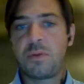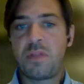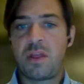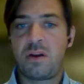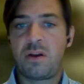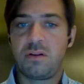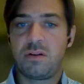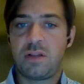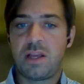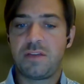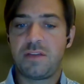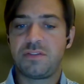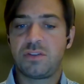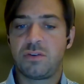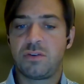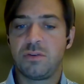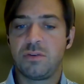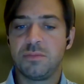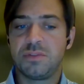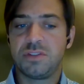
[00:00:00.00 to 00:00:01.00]
But they don't have
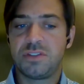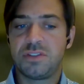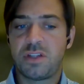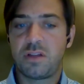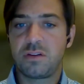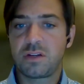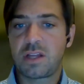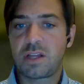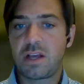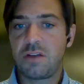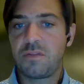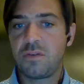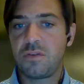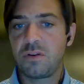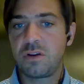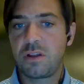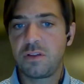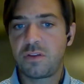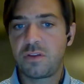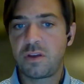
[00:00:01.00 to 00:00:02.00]
storms in Southern
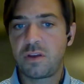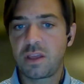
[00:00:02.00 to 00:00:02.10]
California,